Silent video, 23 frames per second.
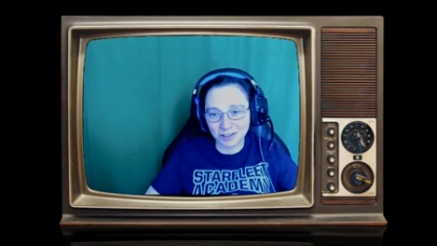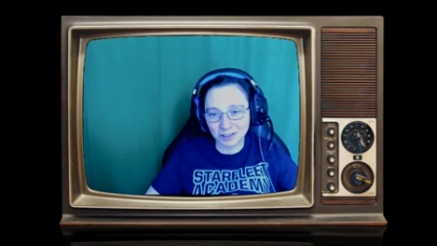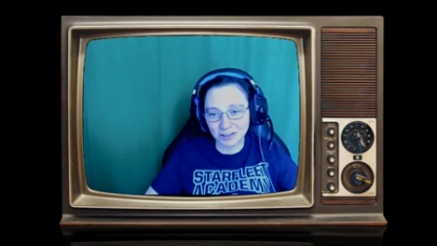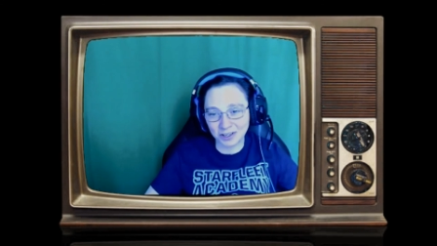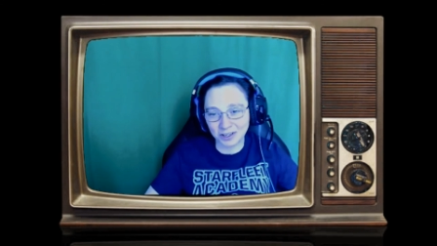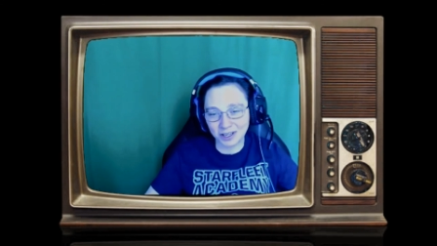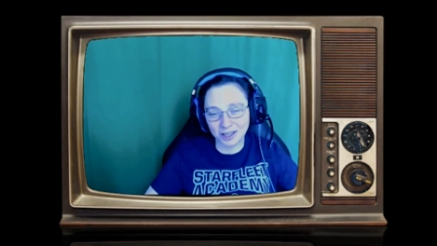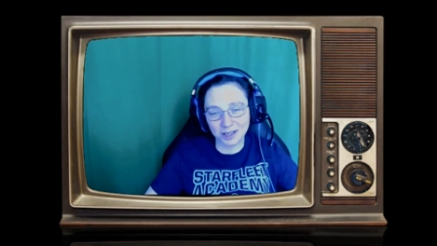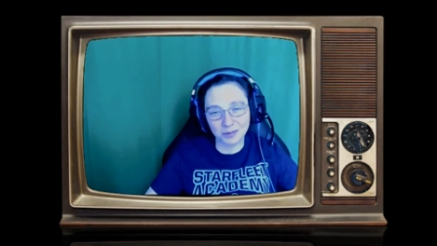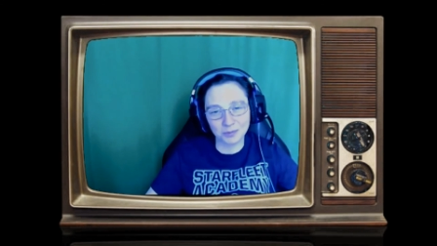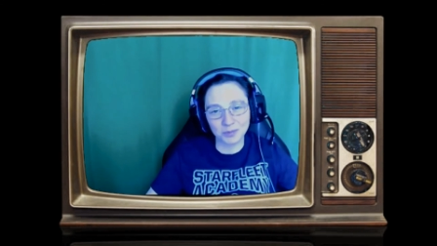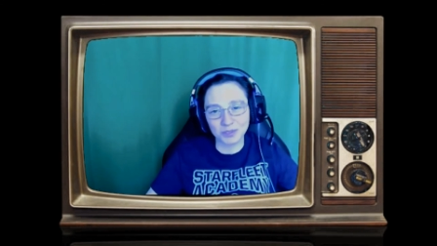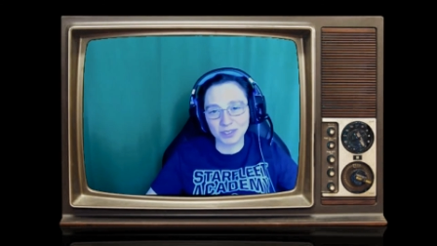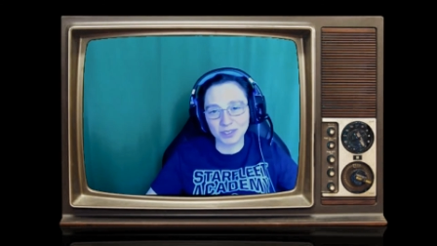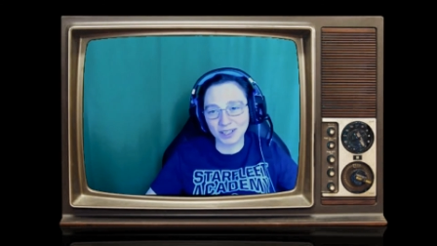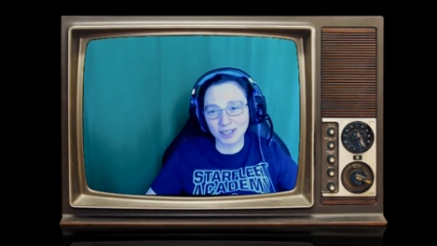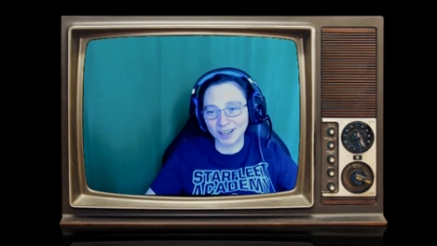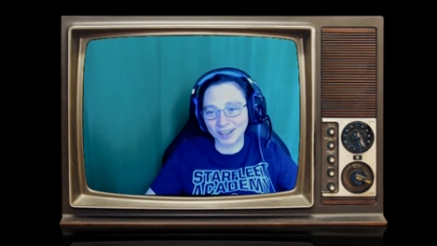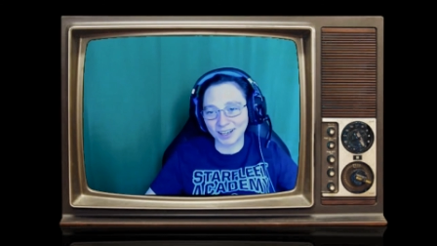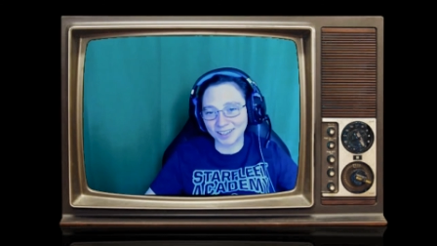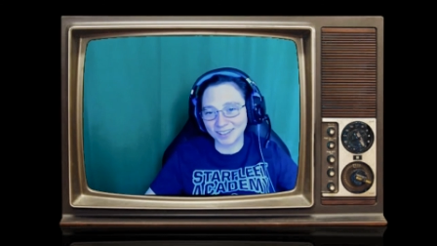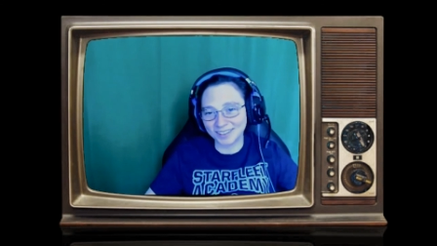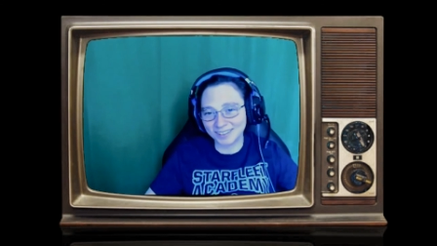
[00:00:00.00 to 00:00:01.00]
names
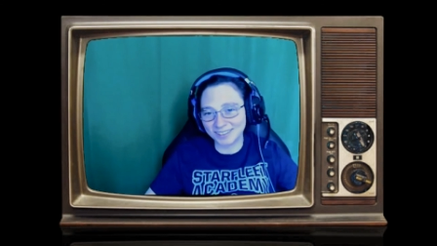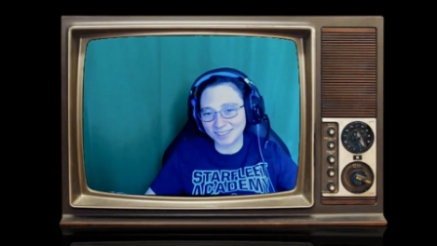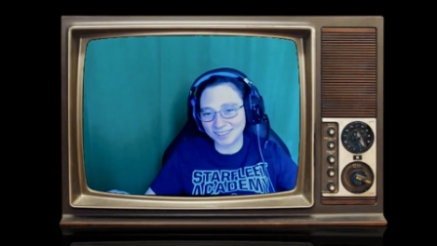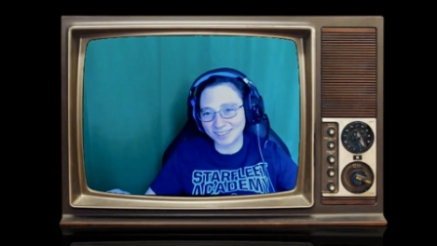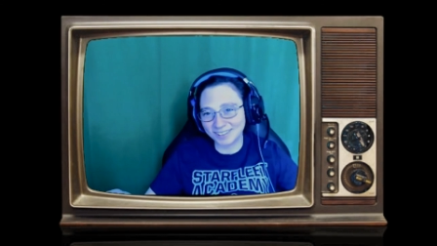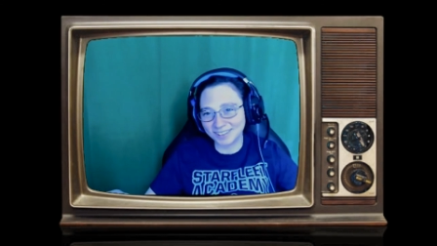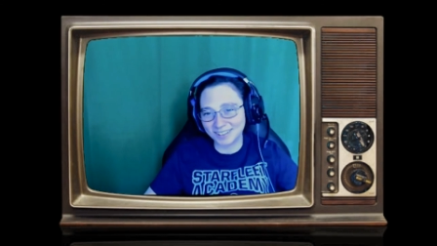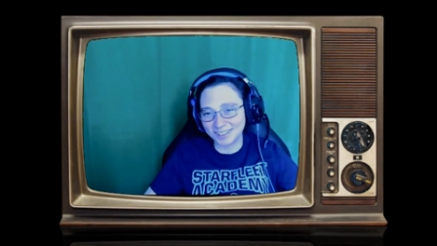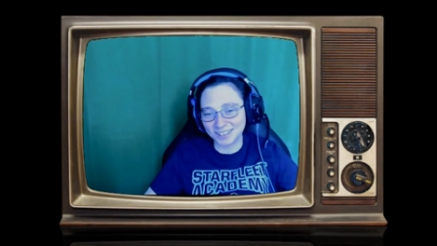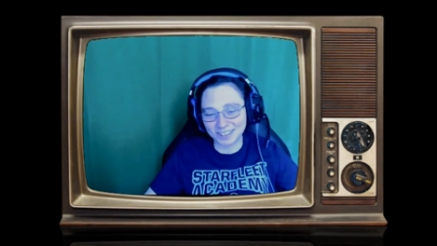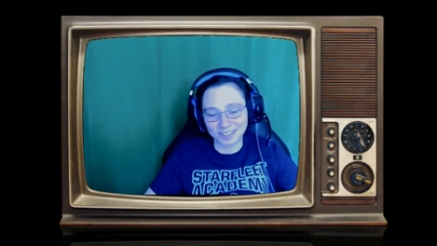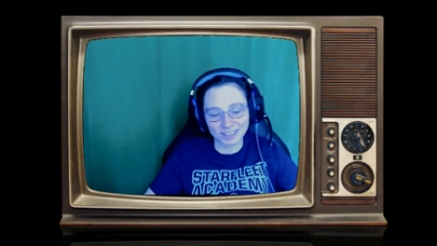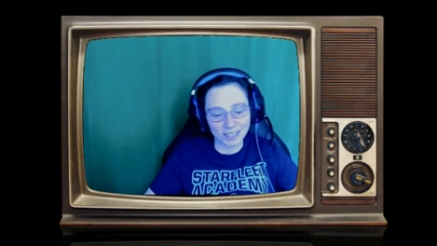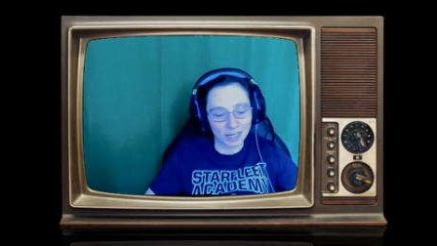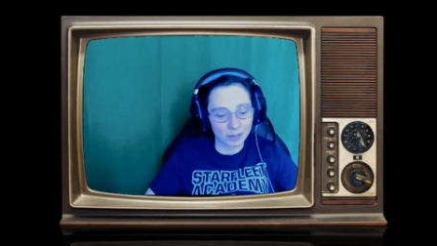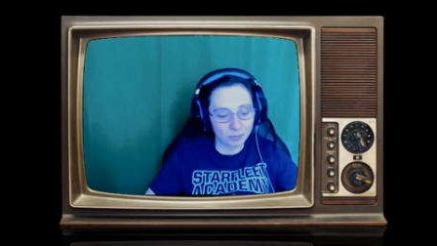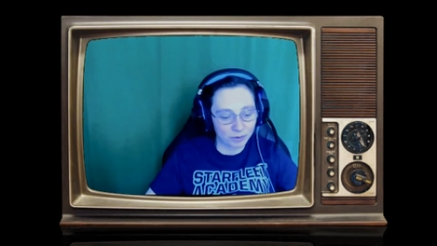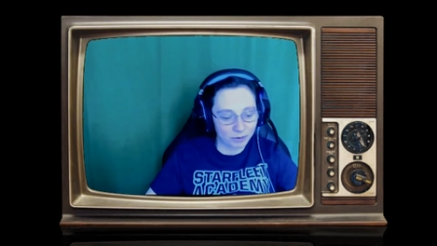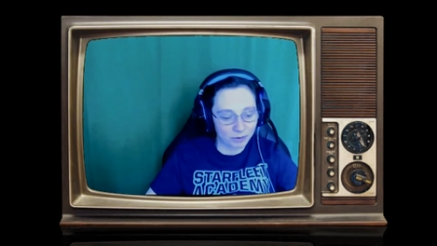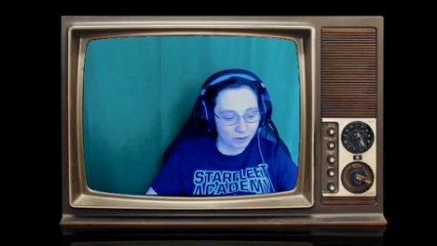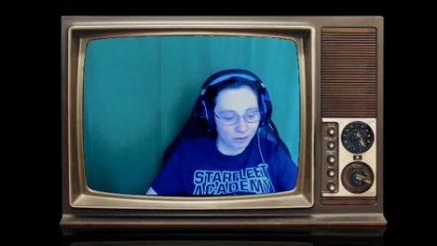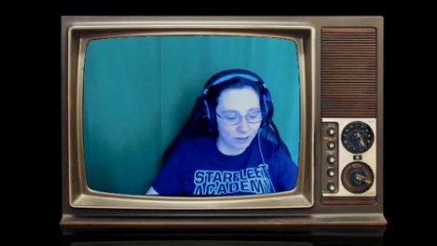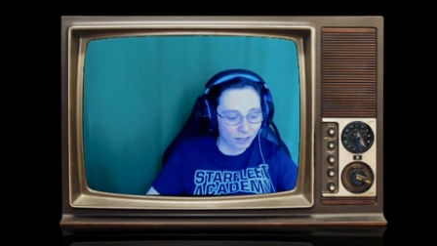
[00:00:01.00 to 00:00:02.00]
just yet.
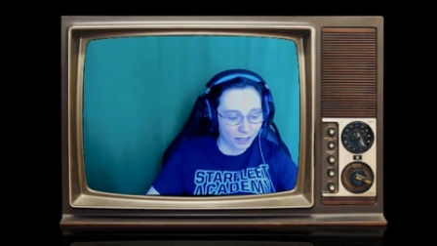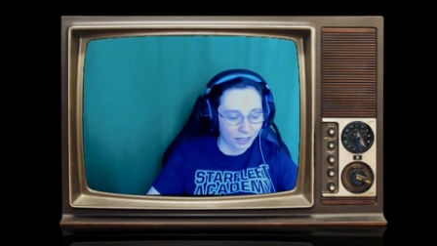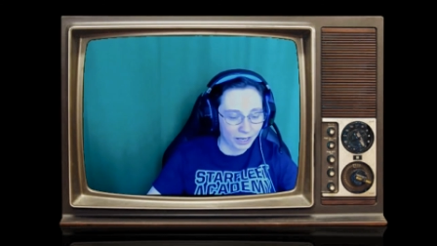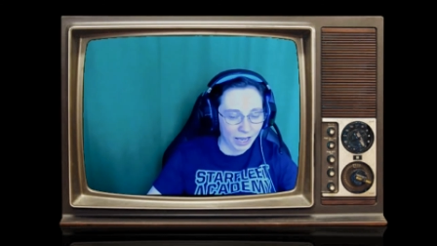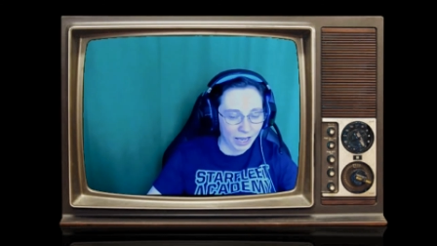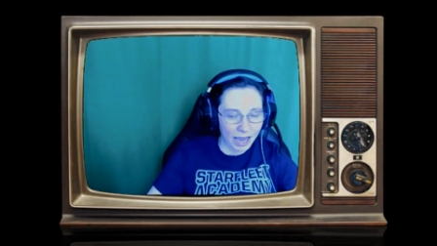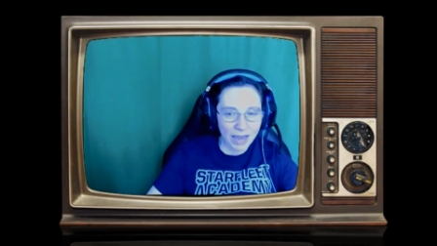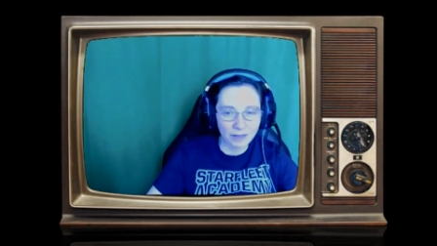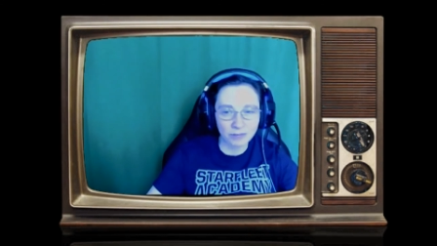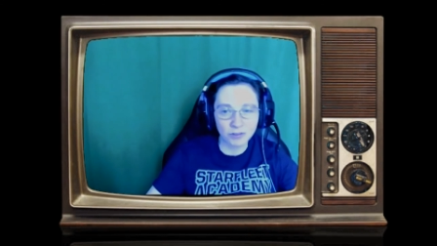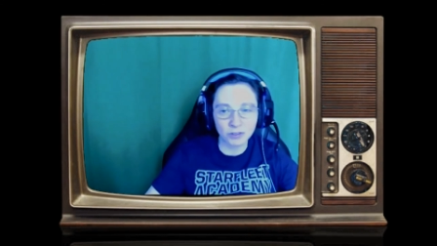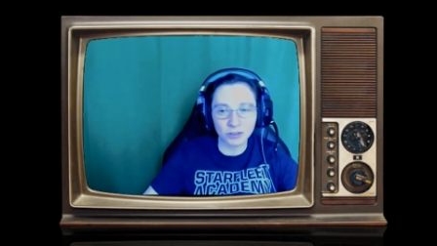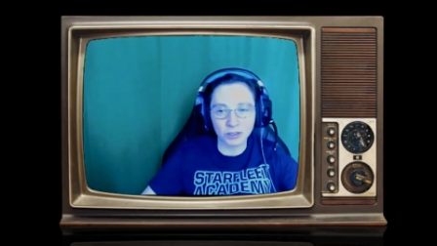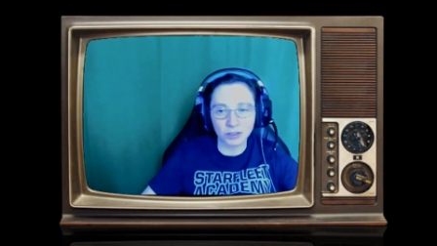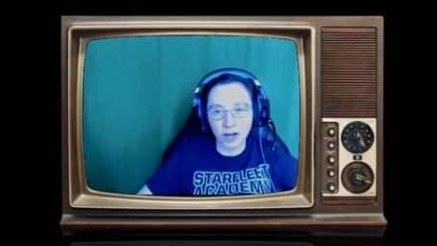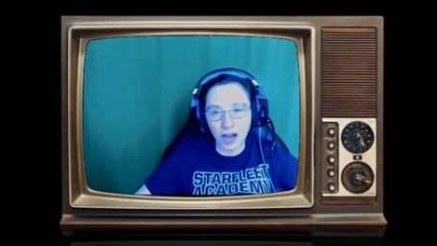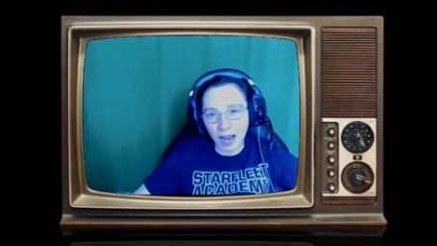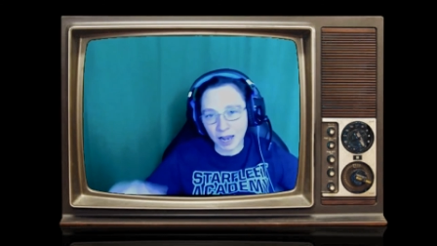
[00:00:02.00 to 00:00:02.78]
But like after